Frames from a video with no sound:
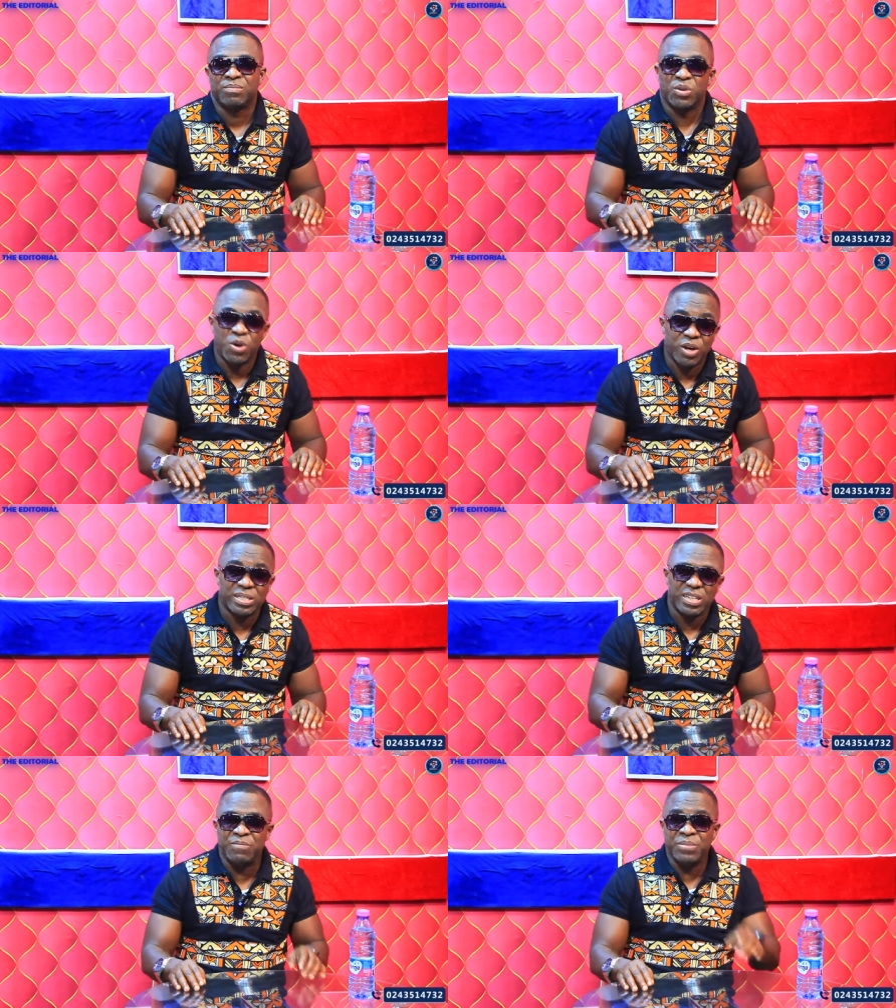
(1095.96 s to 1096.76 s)

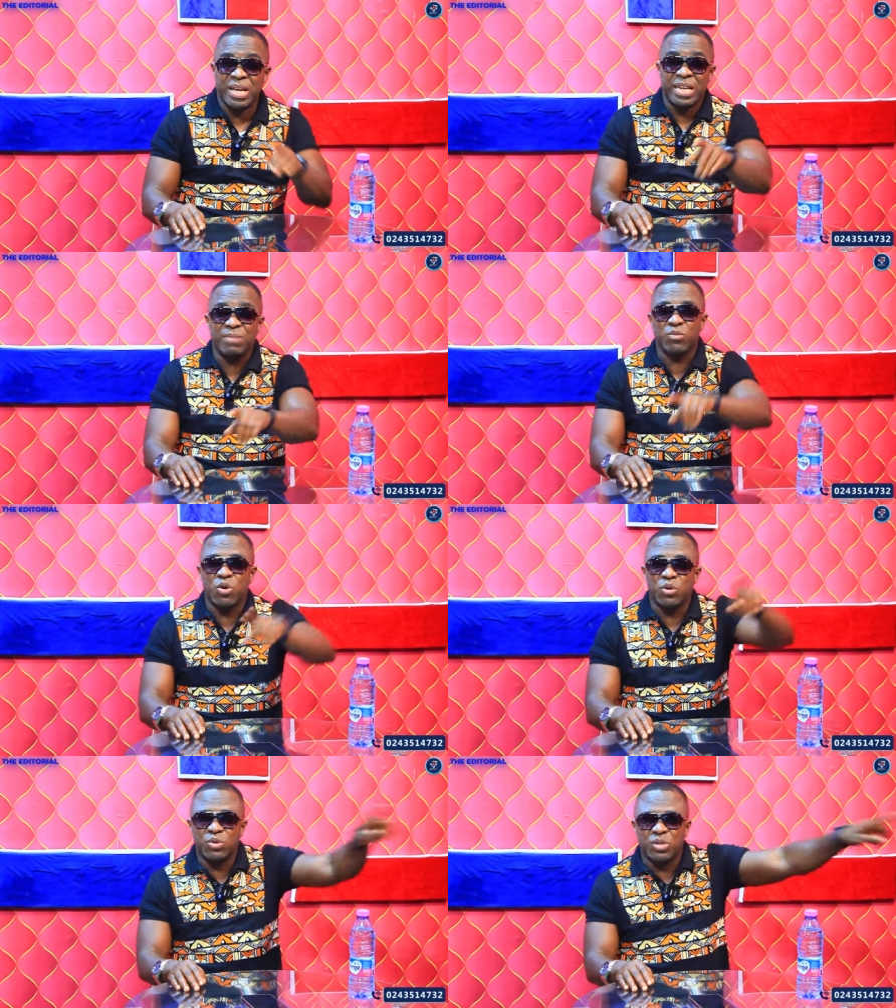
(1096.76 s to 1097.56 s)
Because if me and him
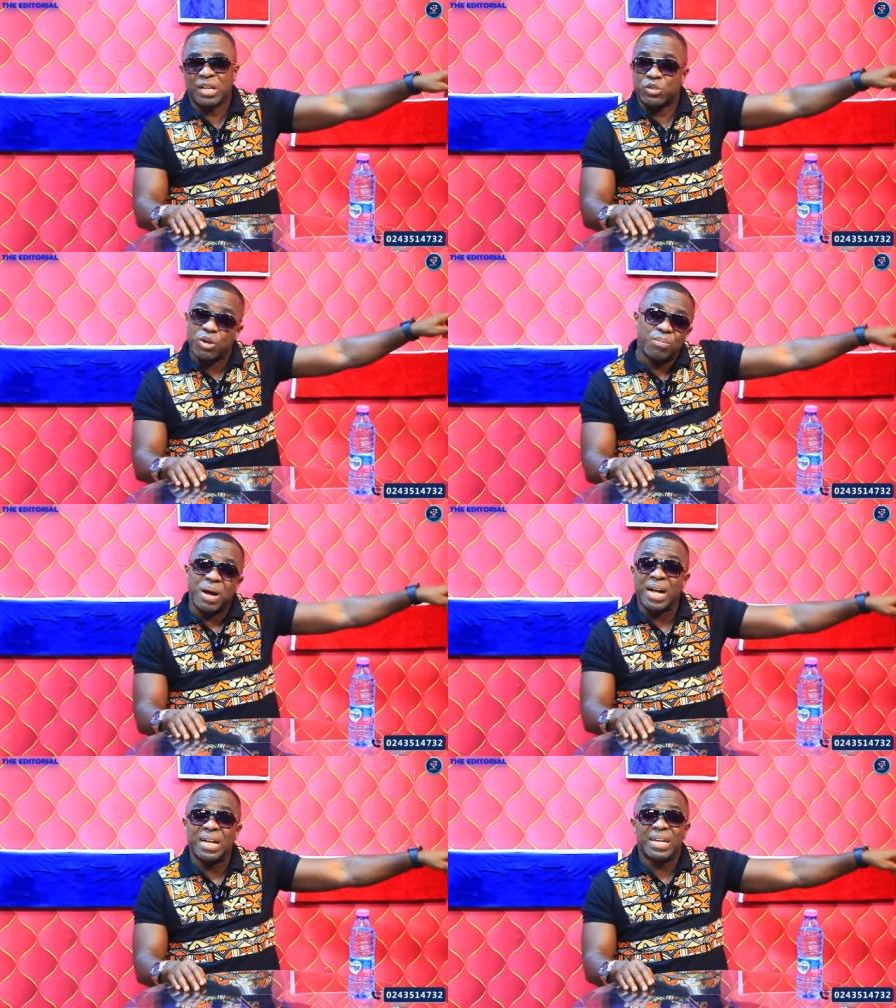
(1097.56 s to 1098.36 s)
goes to that
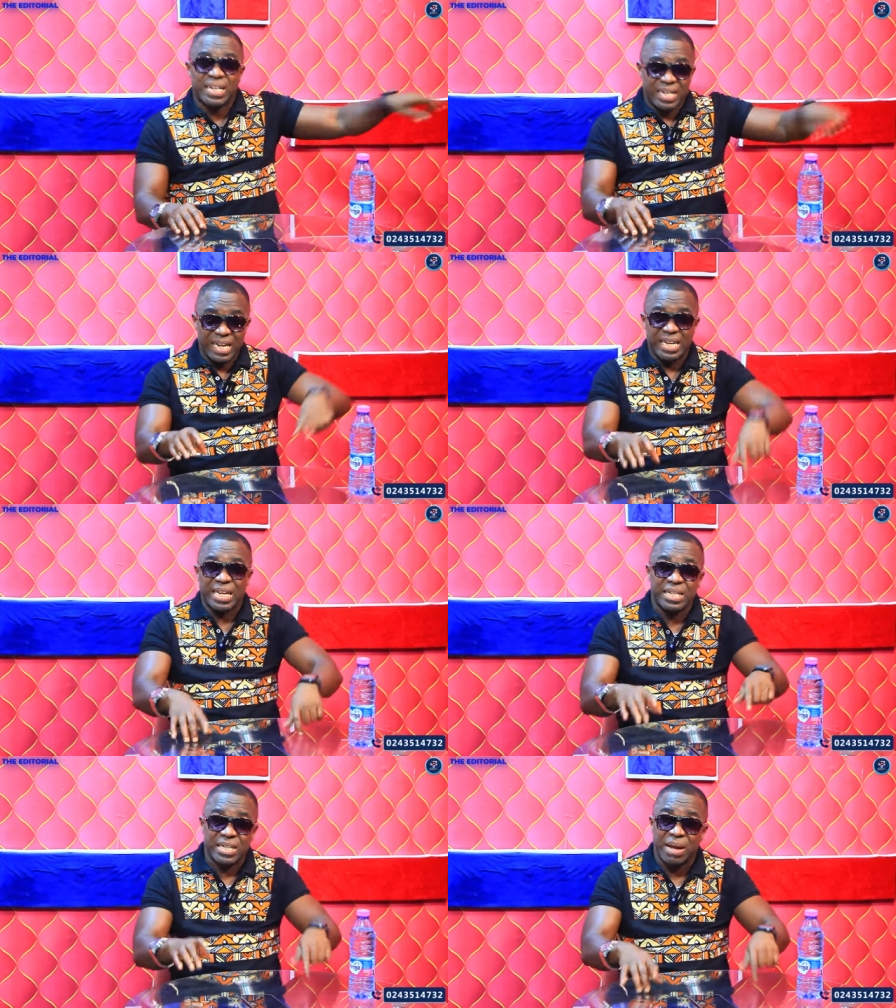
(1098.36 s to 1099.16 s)
choba, that
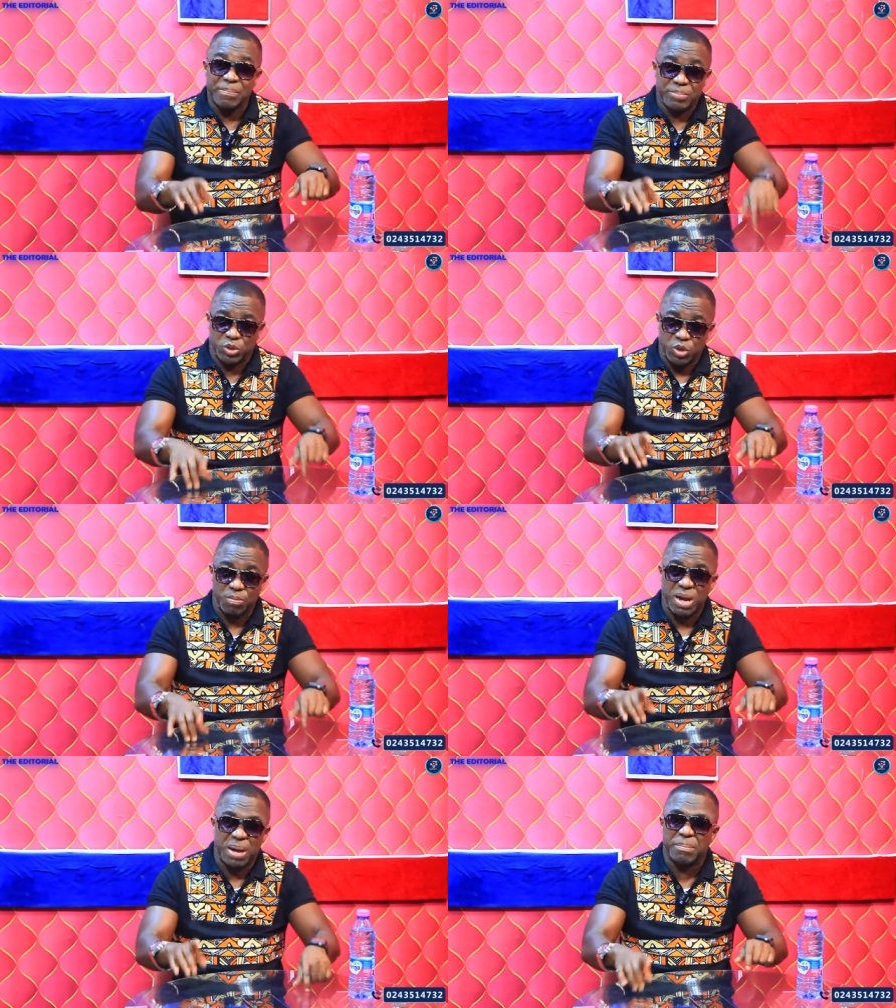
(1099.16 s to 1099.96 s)
day, that
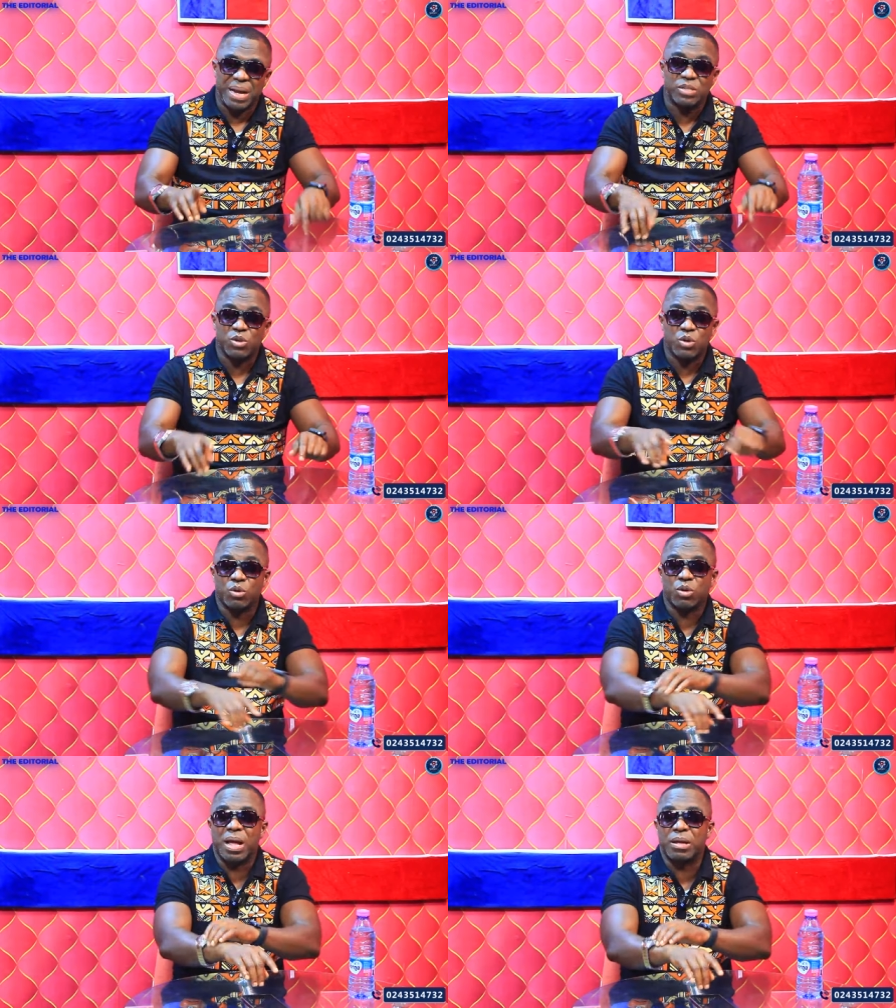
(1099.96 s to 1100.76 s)
choba might
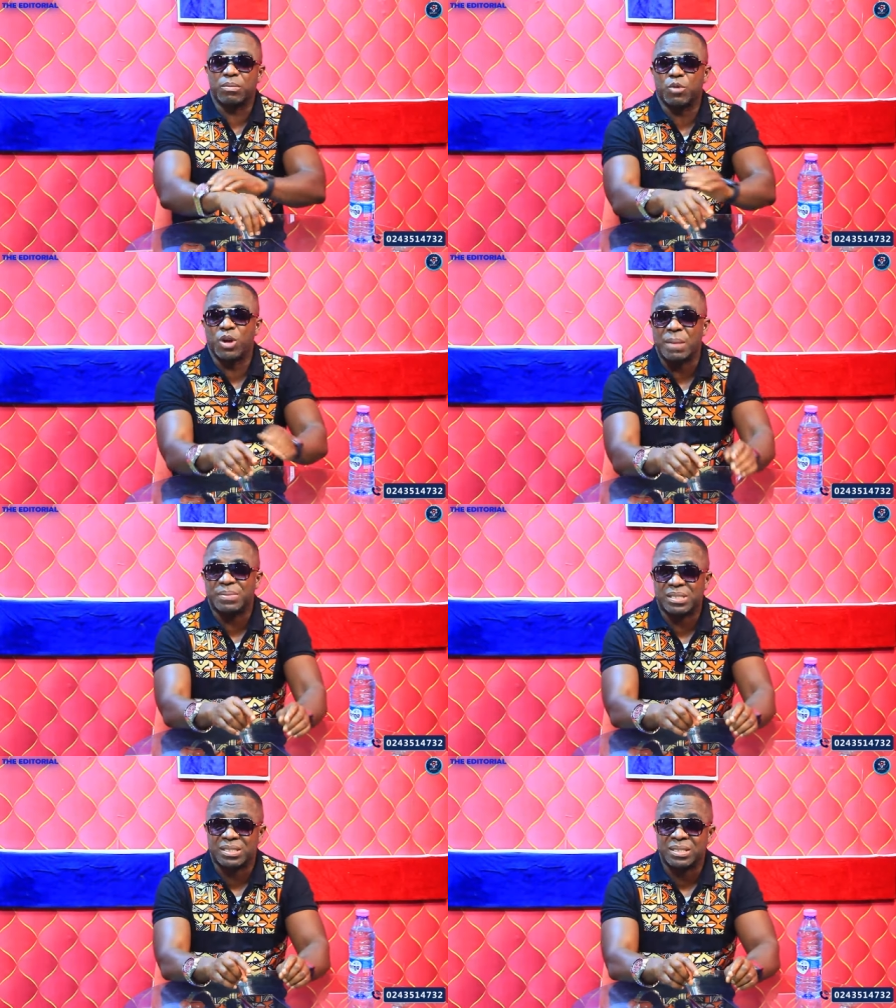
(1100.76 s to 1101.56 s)

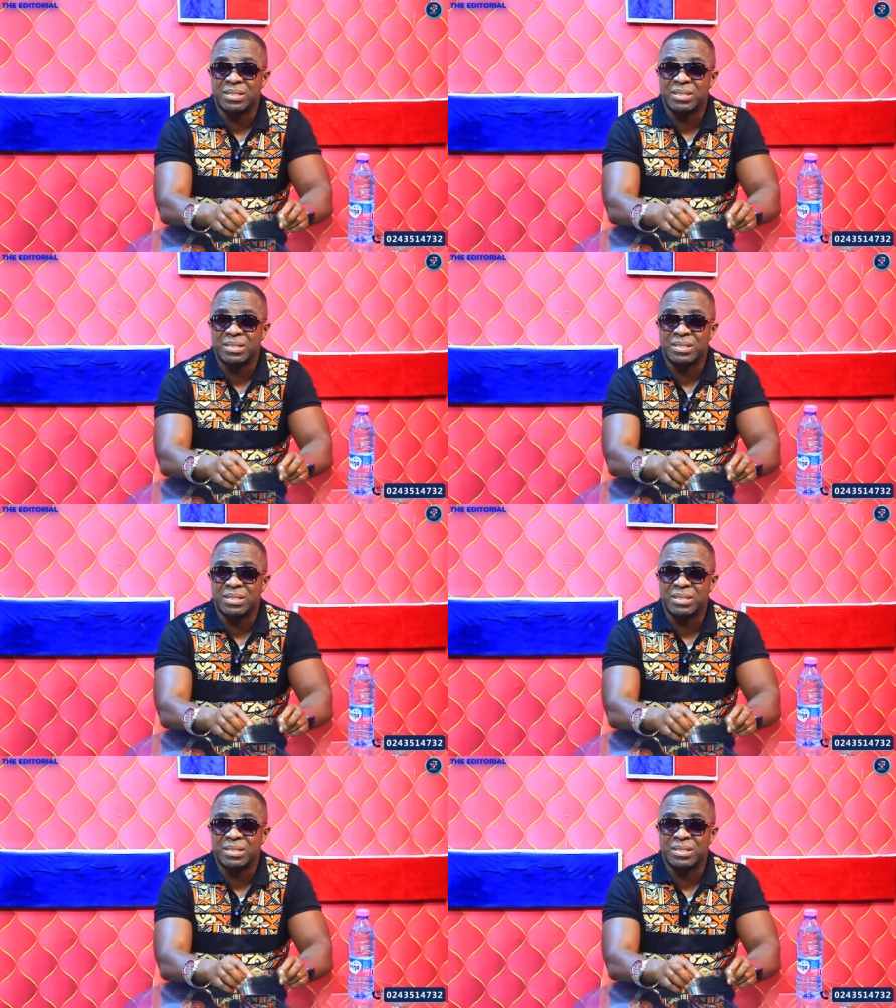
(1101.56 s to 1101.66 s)
collapse.